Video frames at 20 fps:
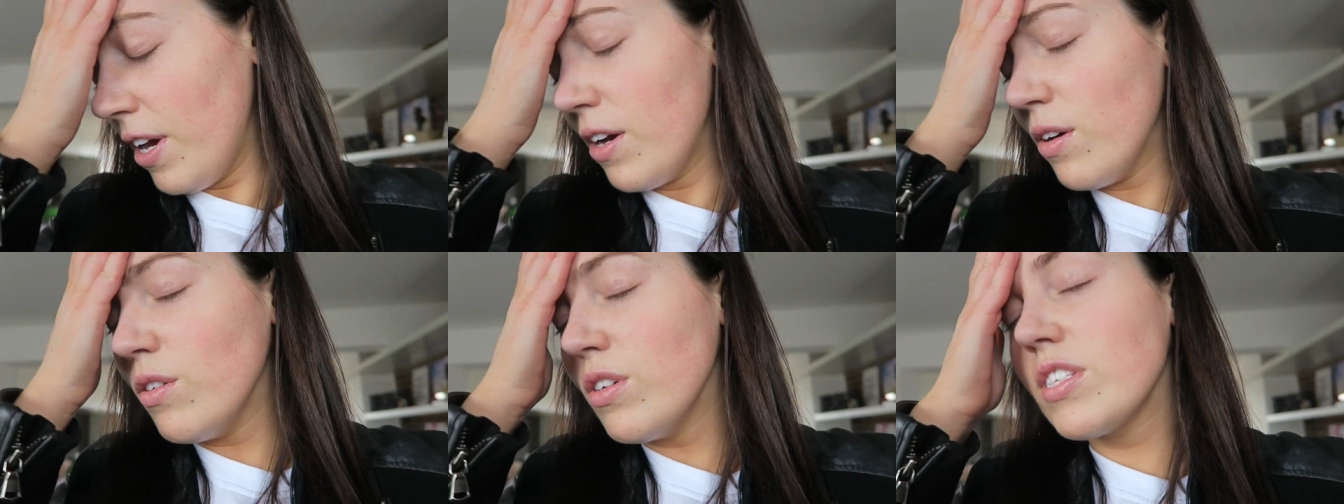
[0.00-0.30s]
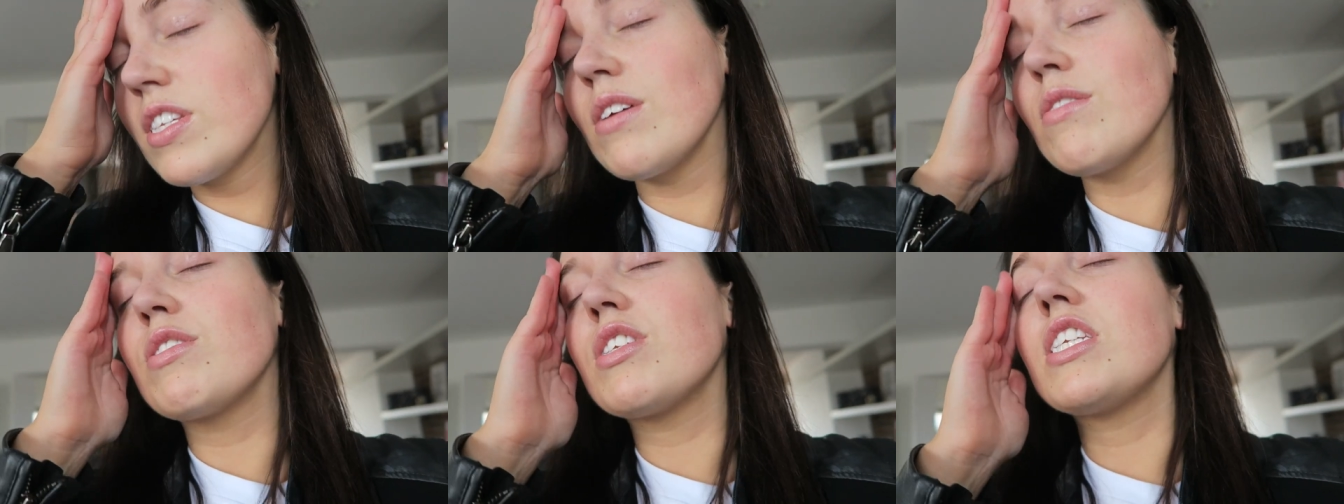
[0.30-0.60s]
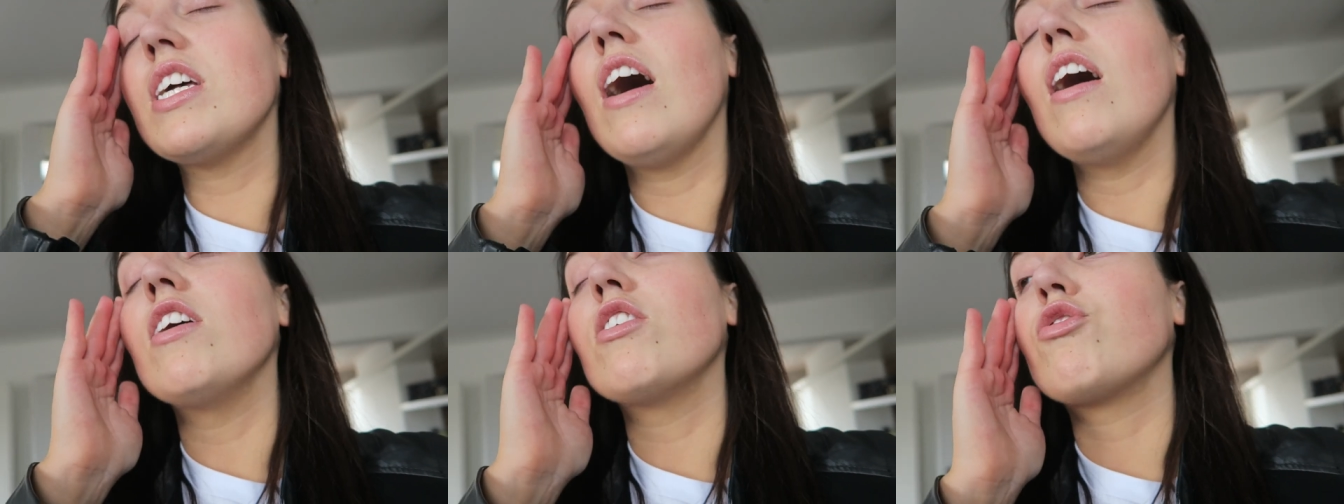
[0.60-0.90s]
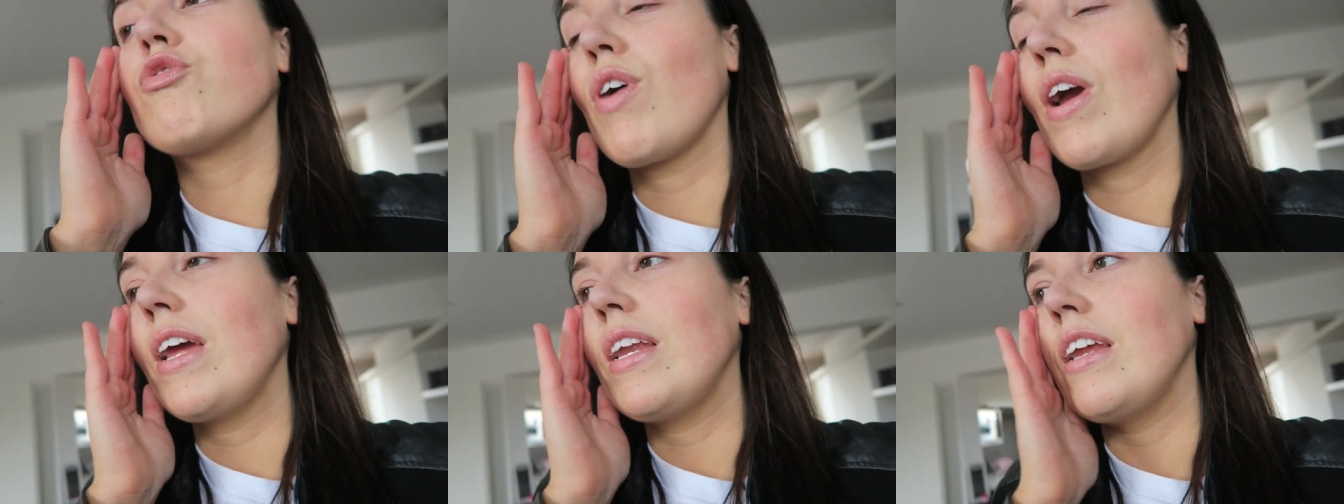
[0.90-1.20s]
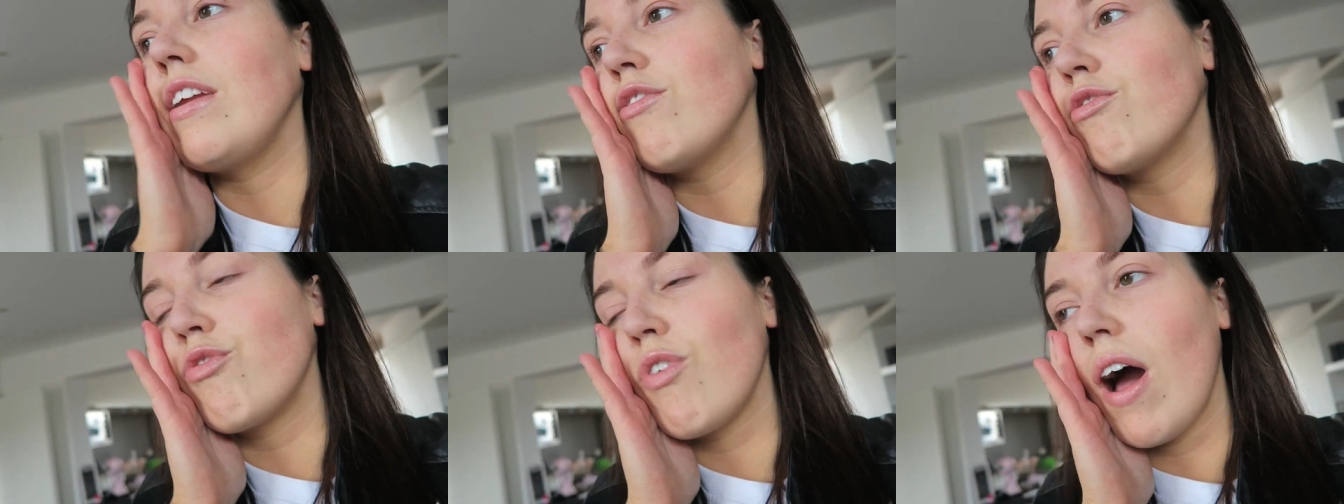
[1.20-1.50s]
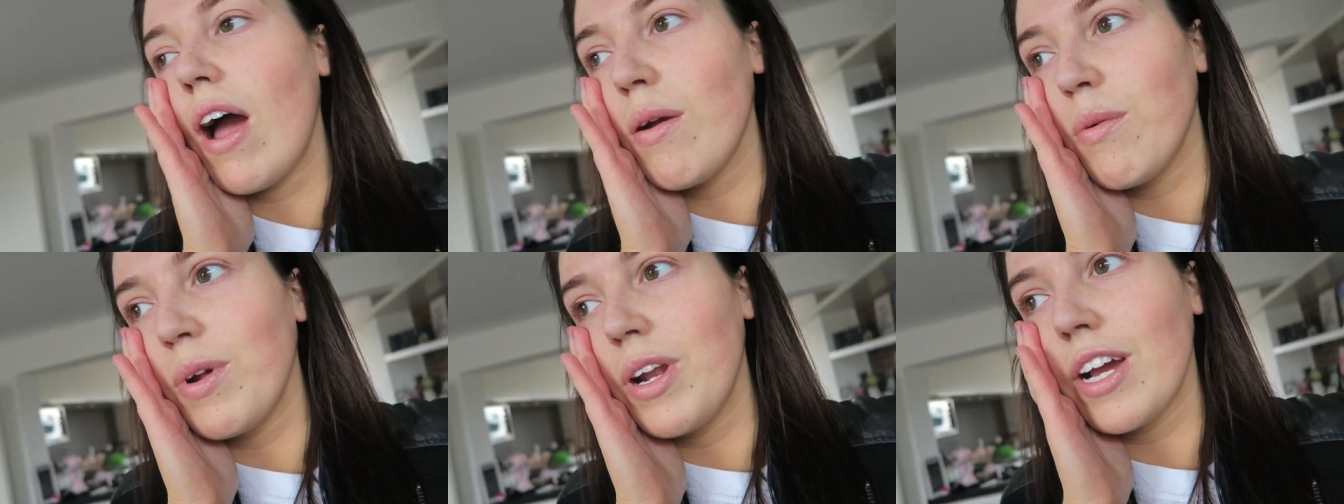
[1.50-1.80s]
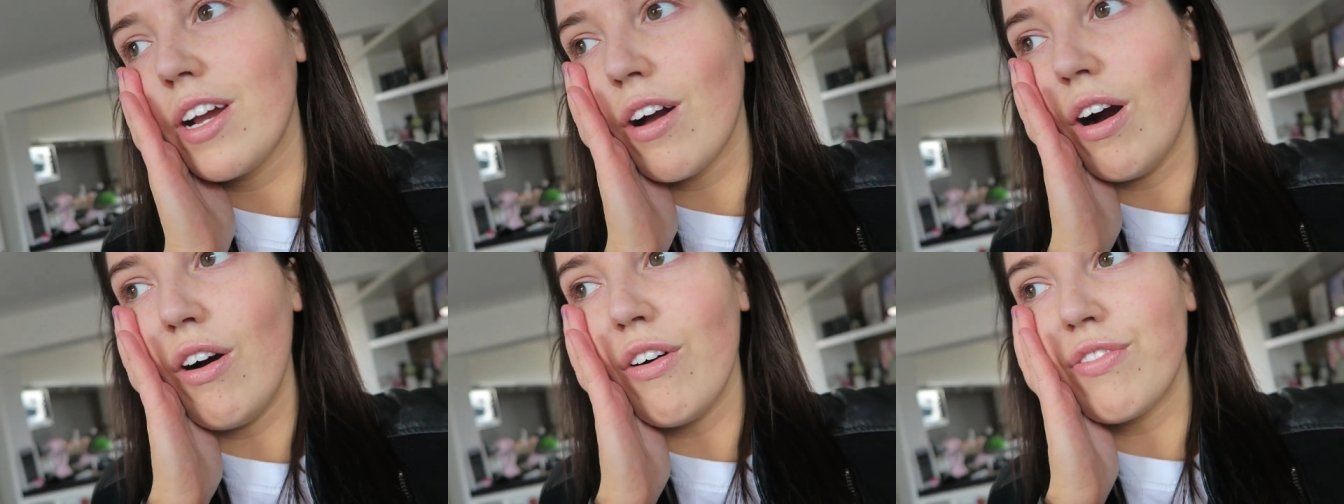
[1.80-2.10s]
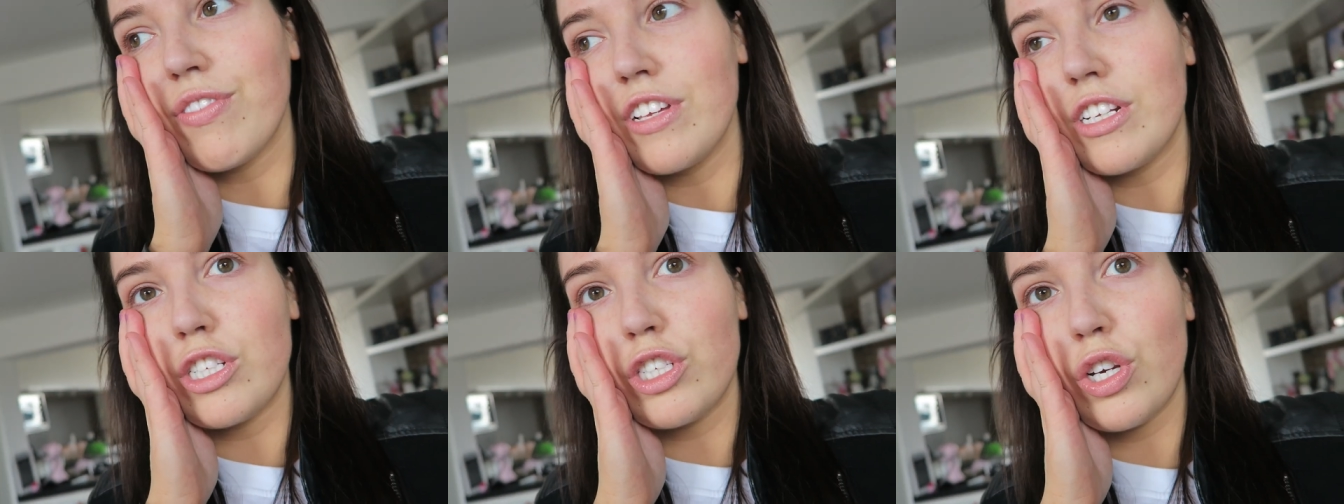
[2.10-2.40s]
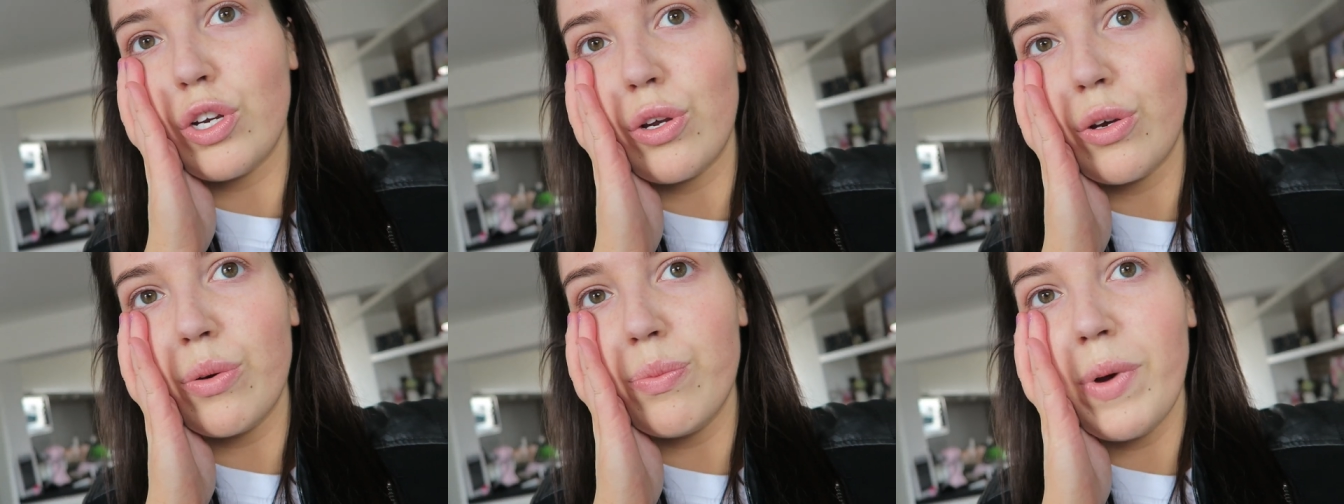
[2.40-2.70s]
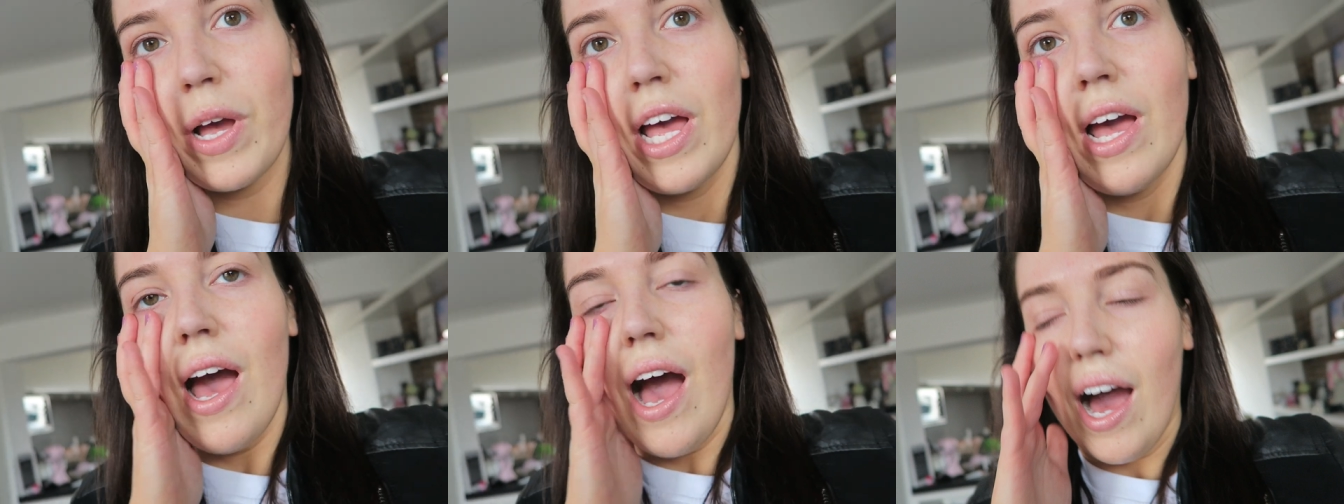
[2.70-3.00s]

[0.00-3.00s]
It also started raining right when I got off the tube